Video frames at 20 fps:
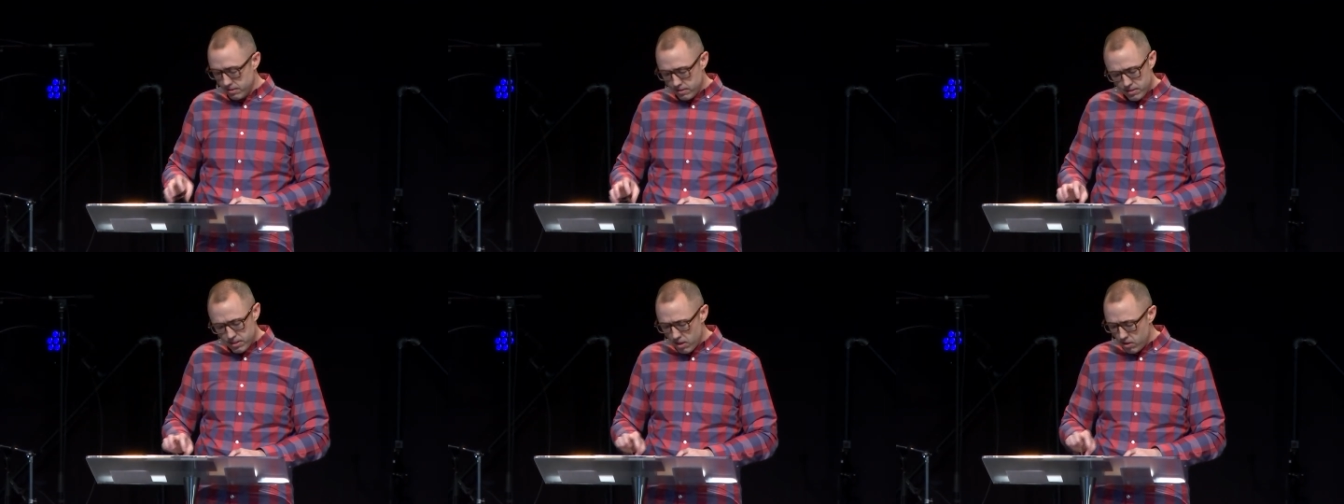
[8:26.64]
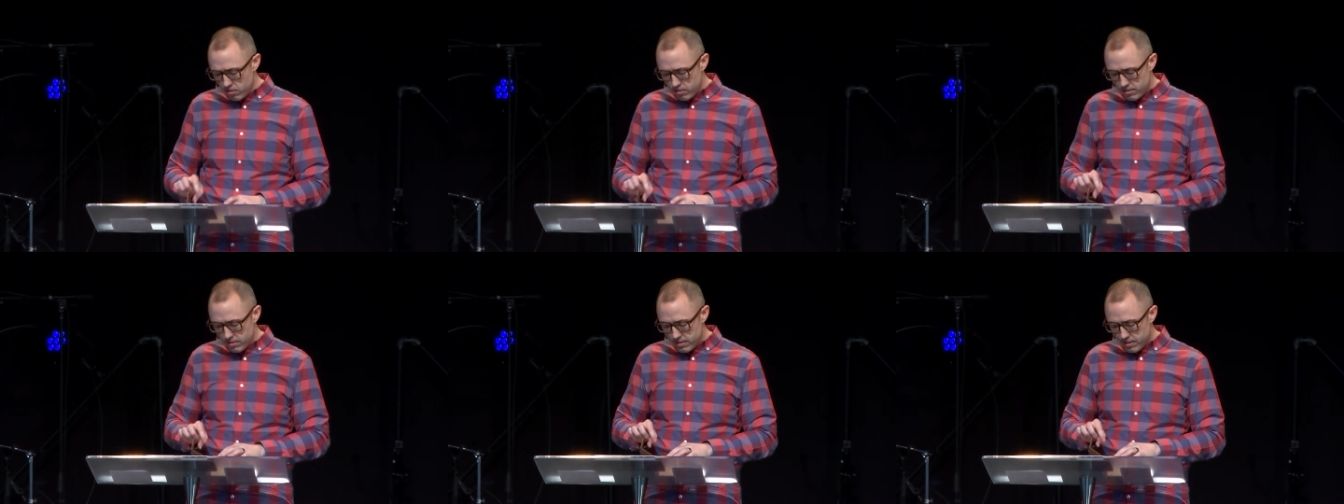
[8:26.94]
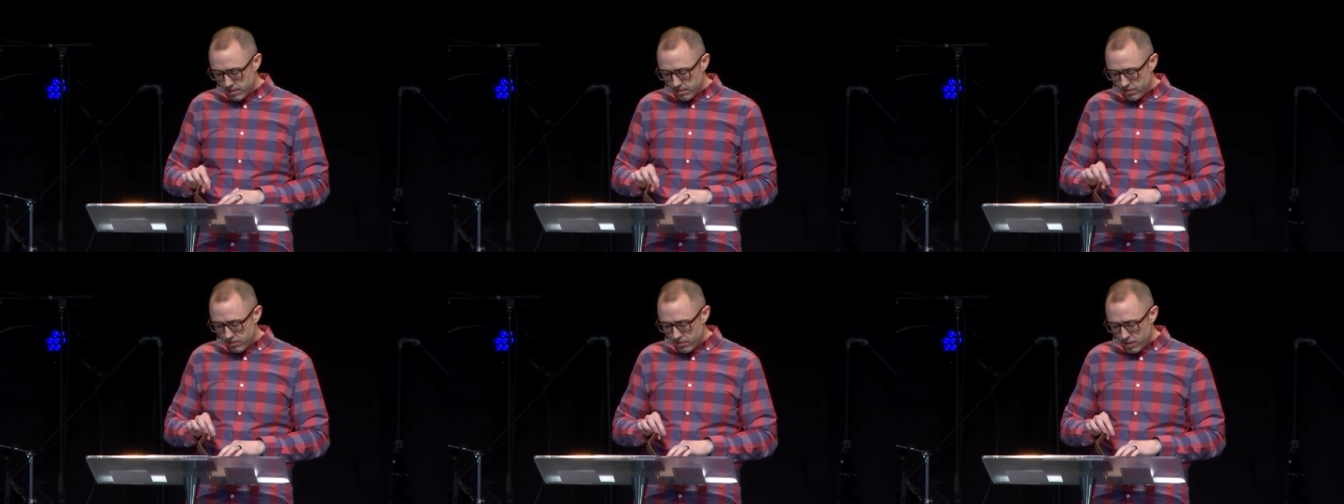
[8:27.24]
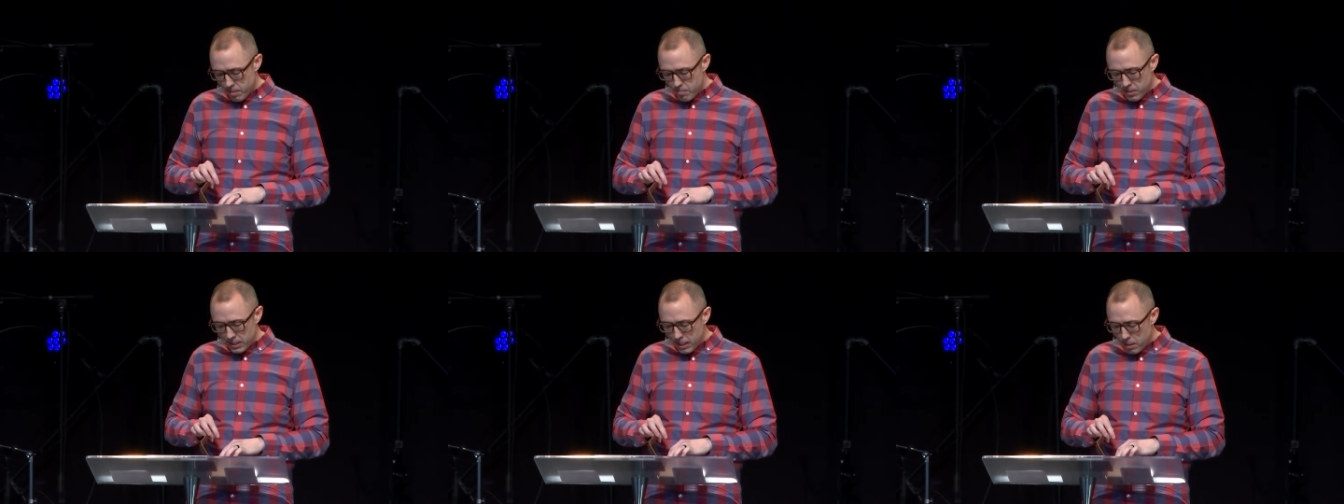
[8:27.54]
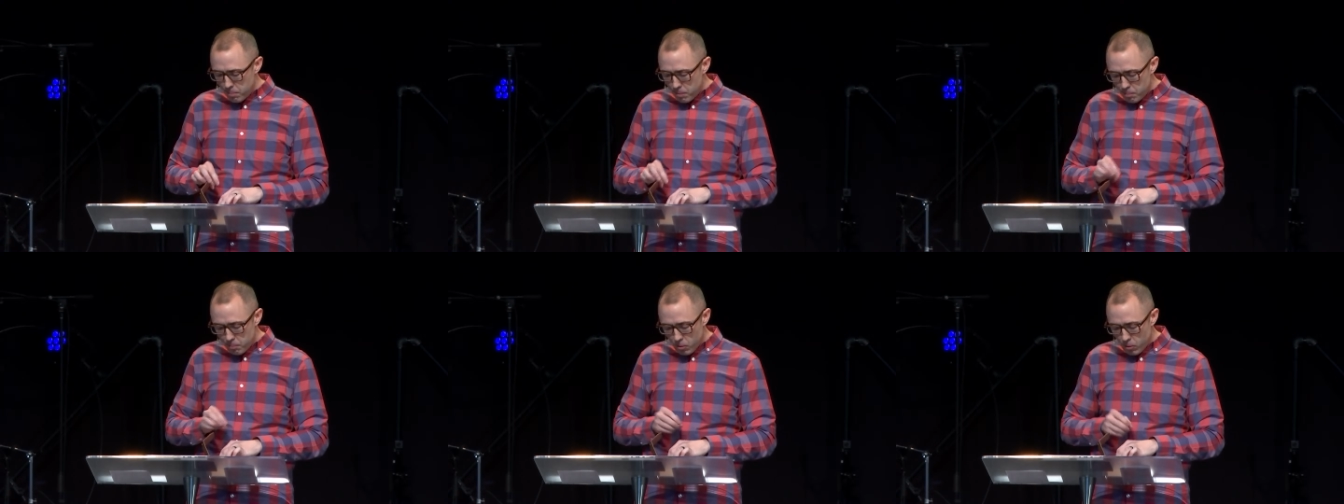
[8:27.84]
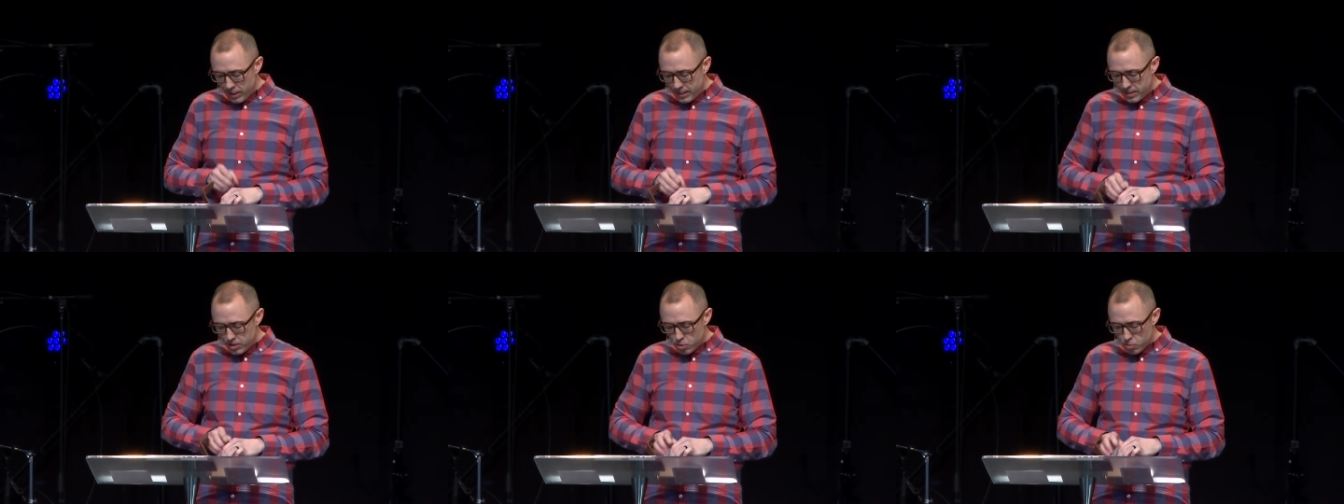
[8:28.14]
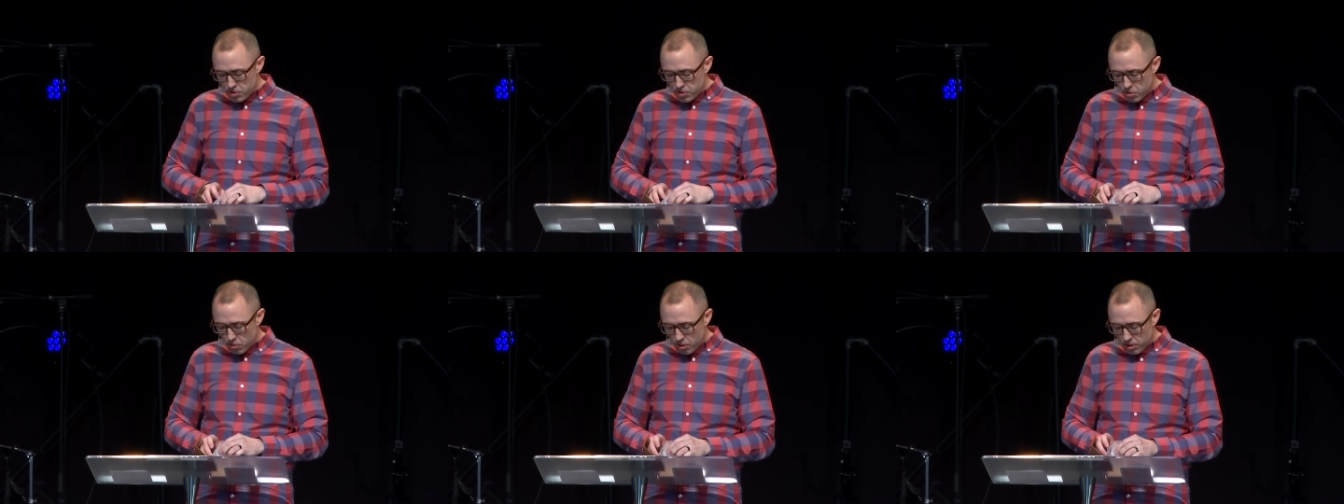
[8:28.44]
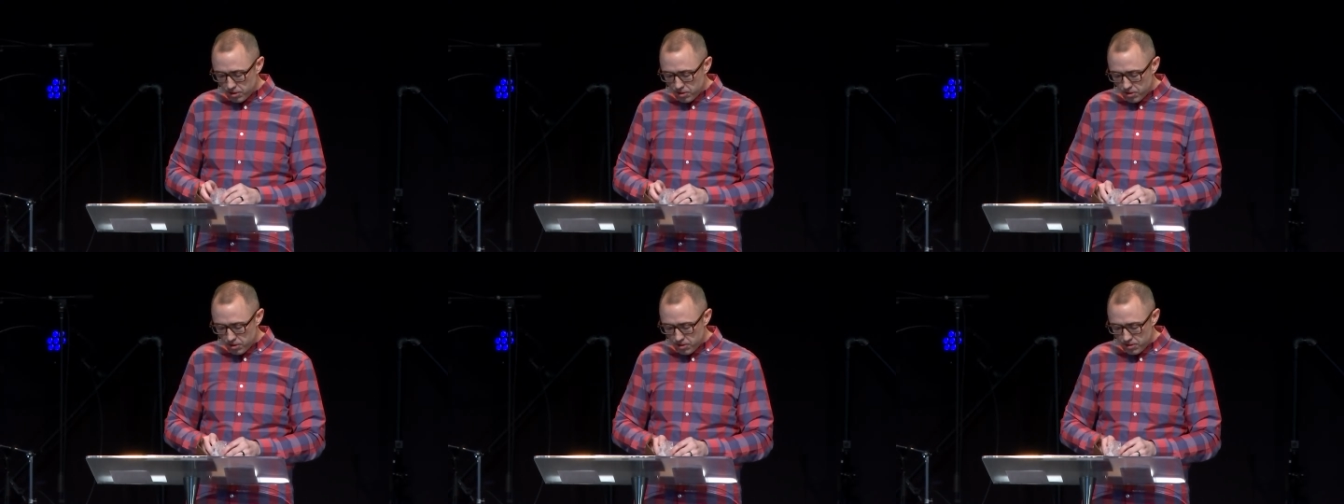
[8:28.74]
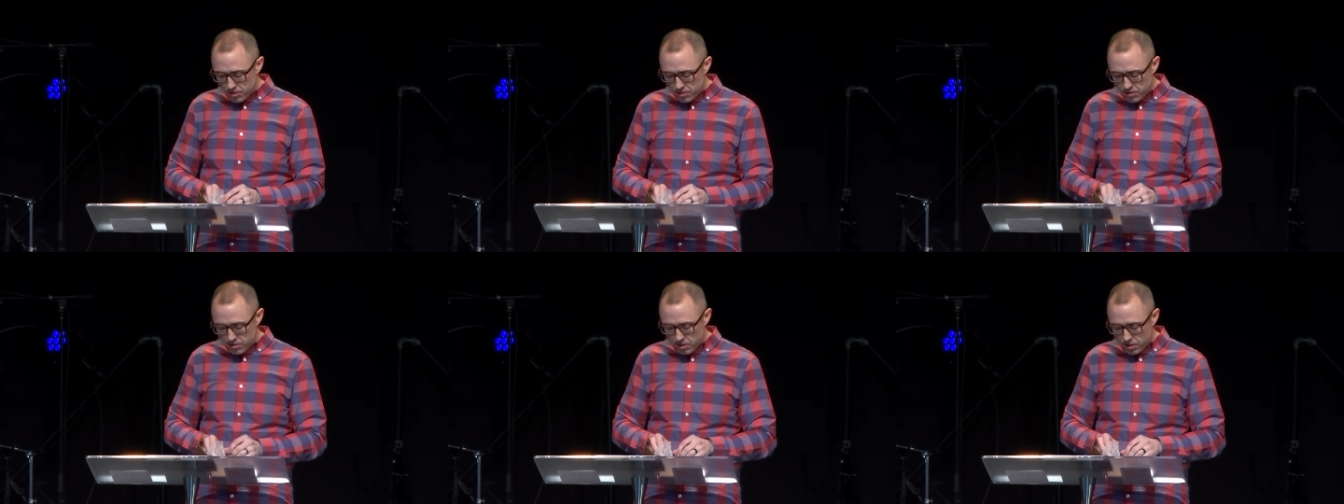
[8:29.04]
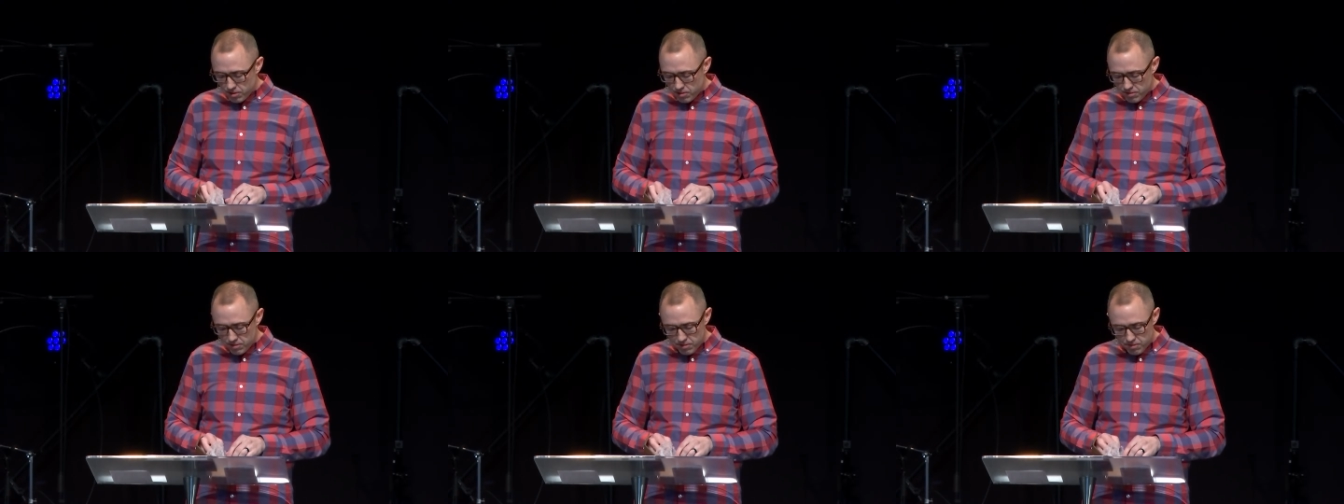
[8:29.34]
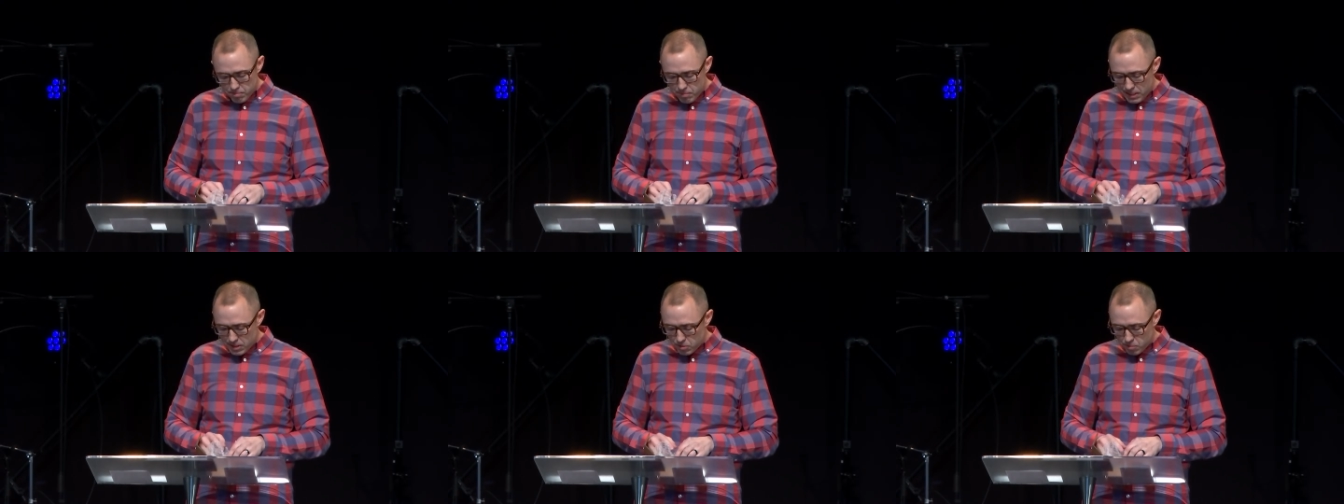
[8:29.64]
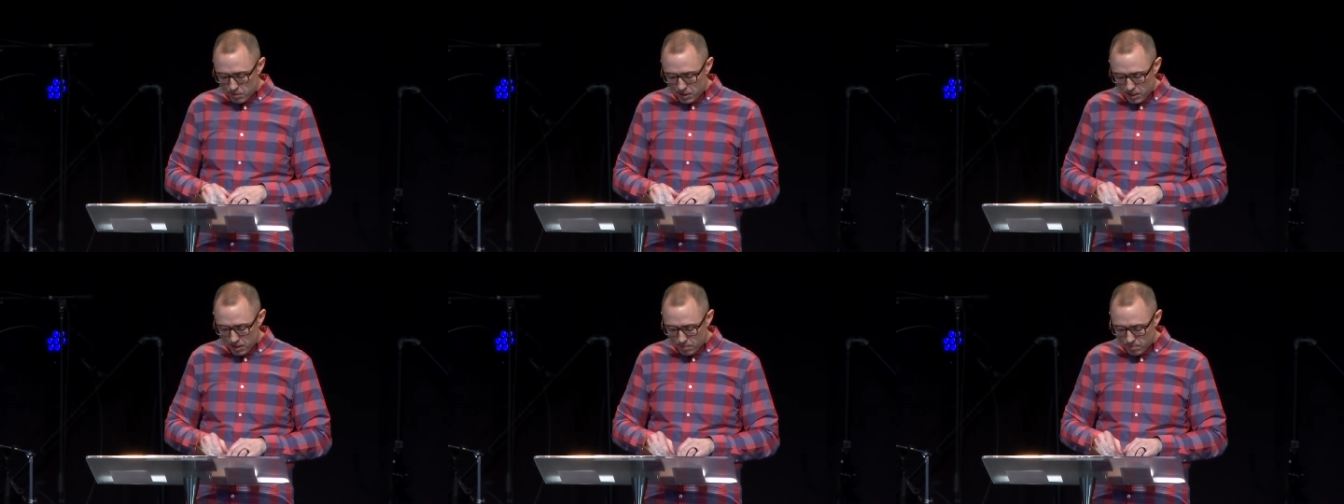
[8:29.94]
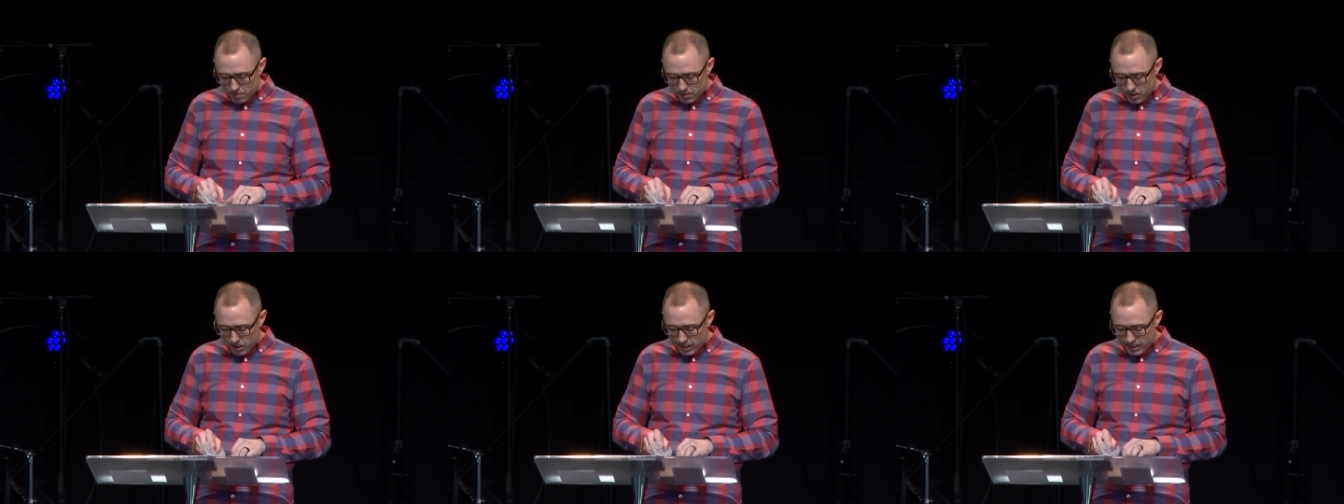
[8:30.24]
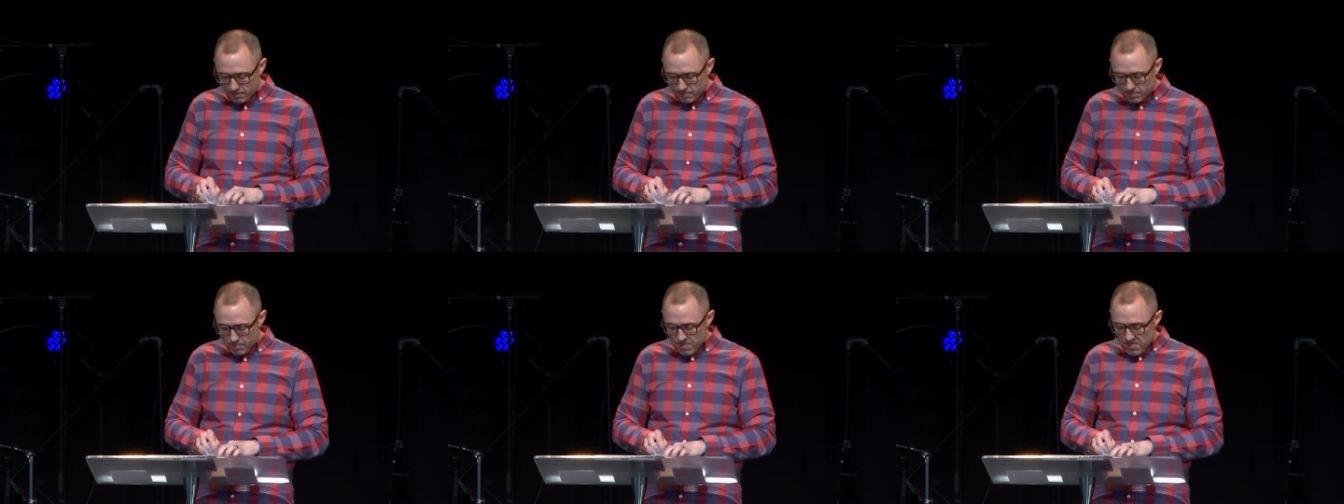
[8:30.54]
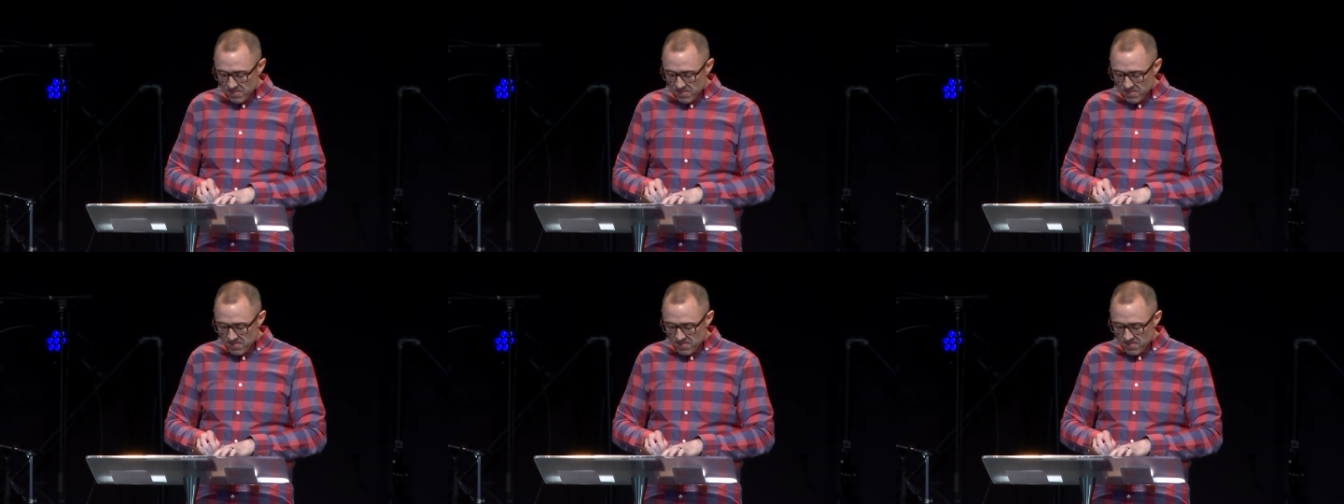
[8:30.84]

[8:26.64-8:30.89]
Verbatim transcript: Don't. If I bring up a point, it's rhetorical. Don't mess me up, all right?